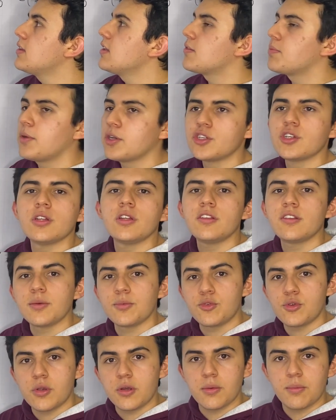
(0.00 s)
especially some
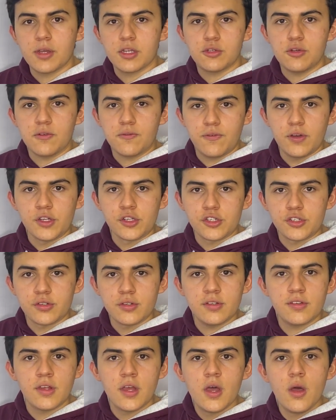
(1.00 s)
trigonometric
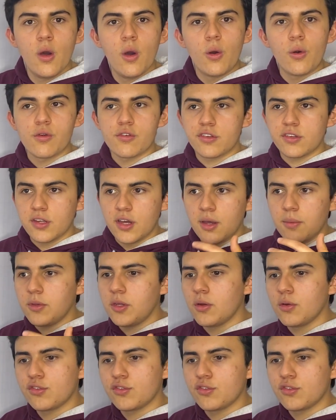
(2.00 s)
functions or some,